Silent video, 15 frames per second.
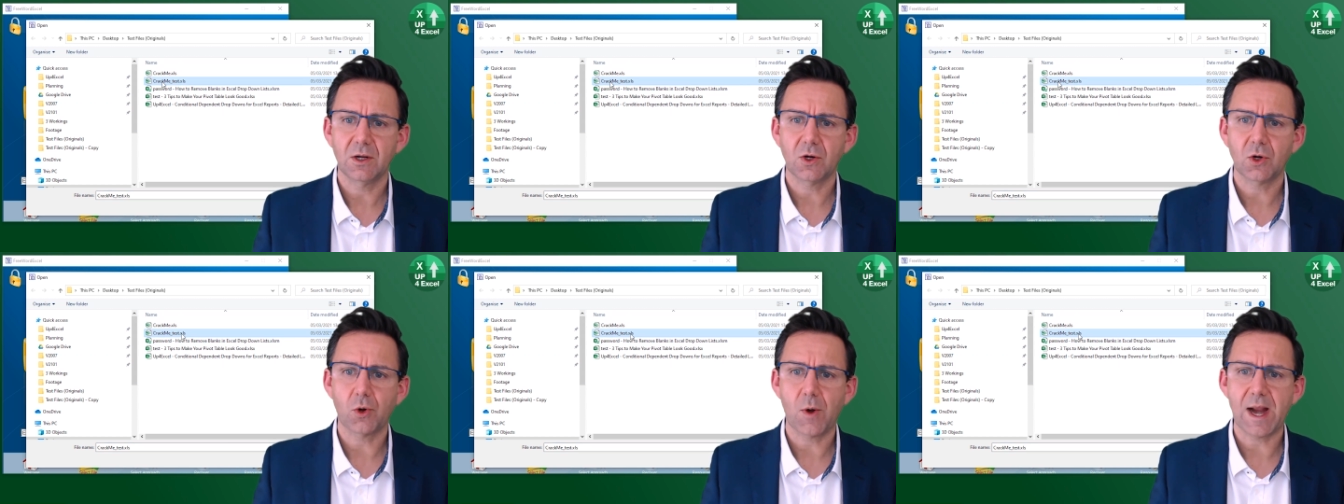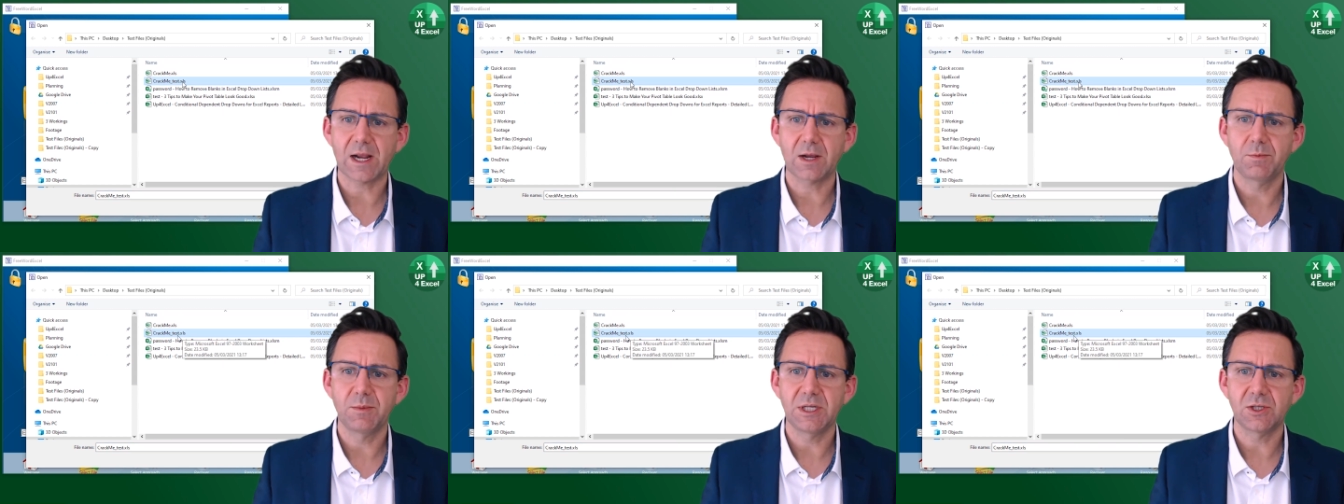
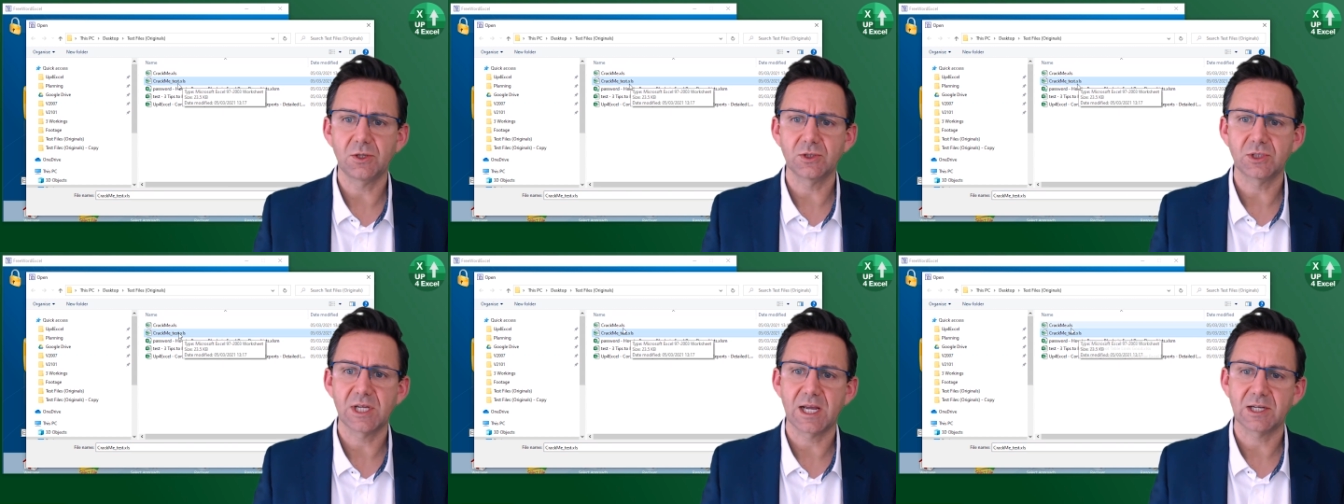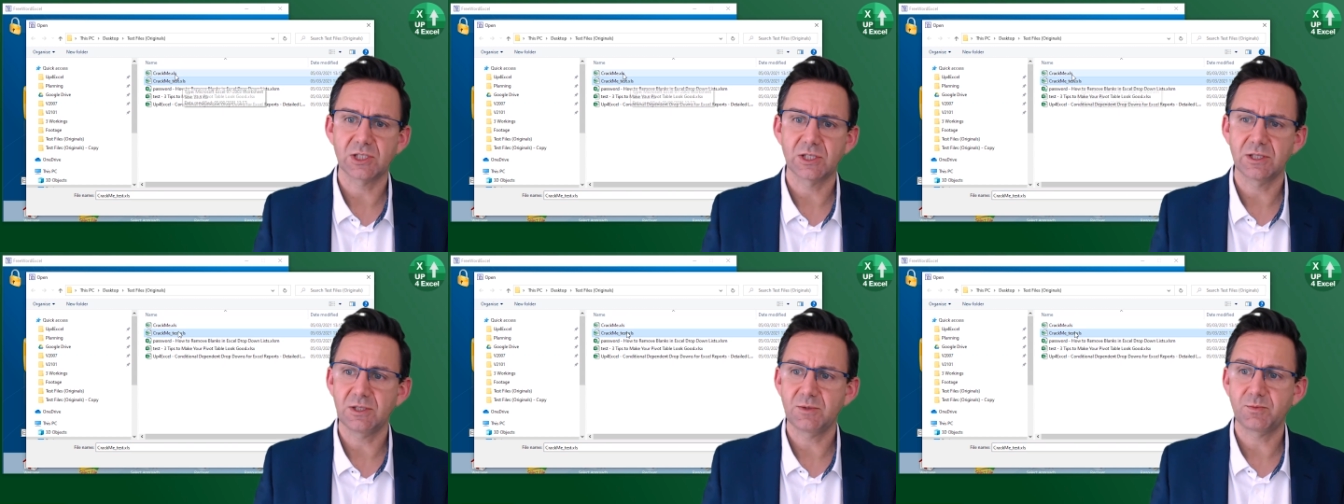crack me dot t x.
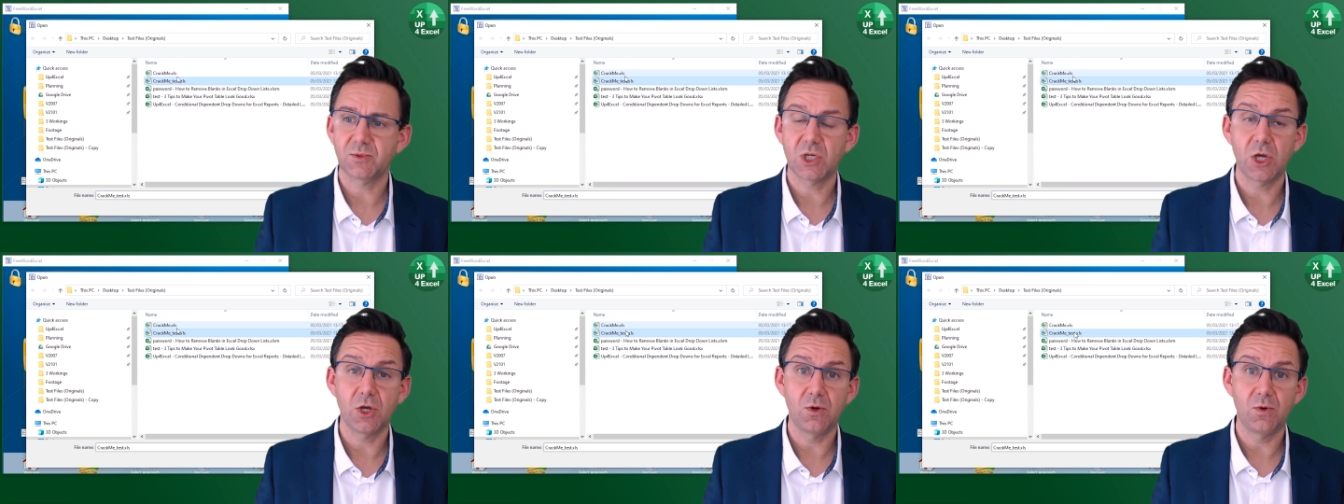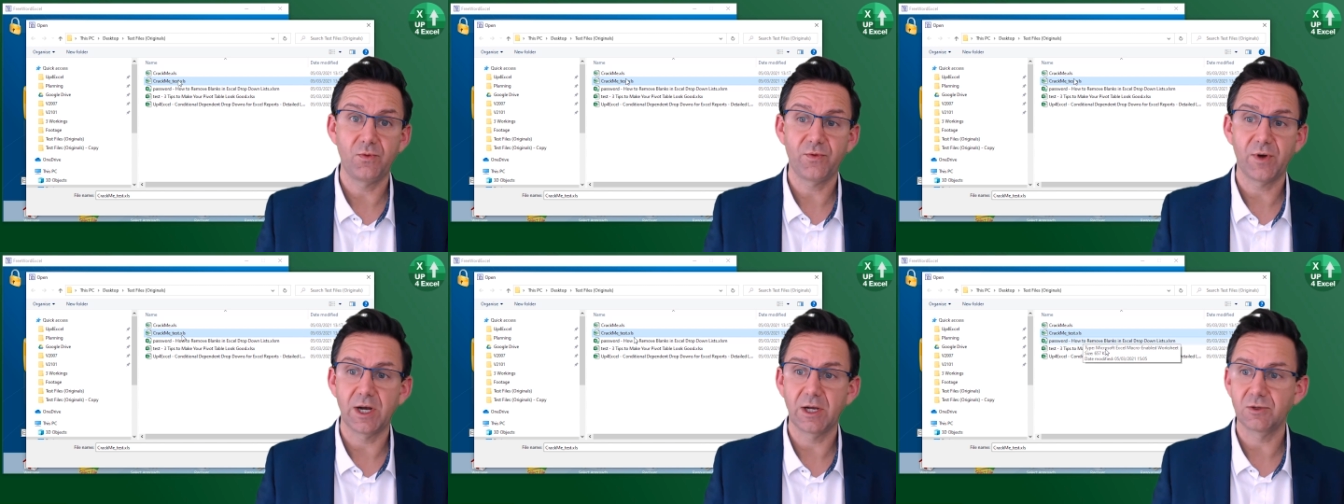So these two
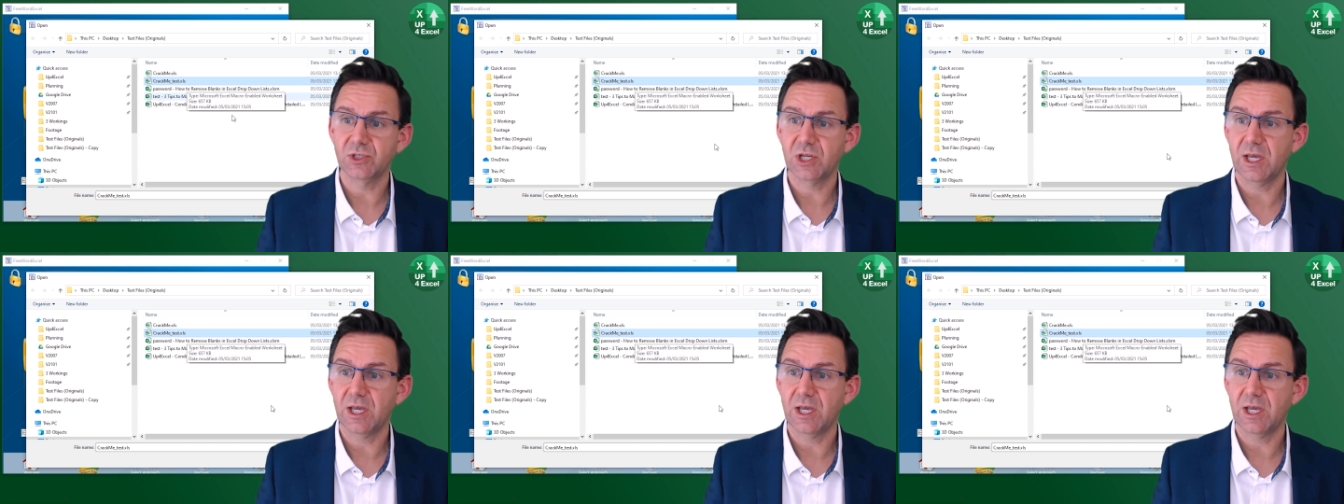files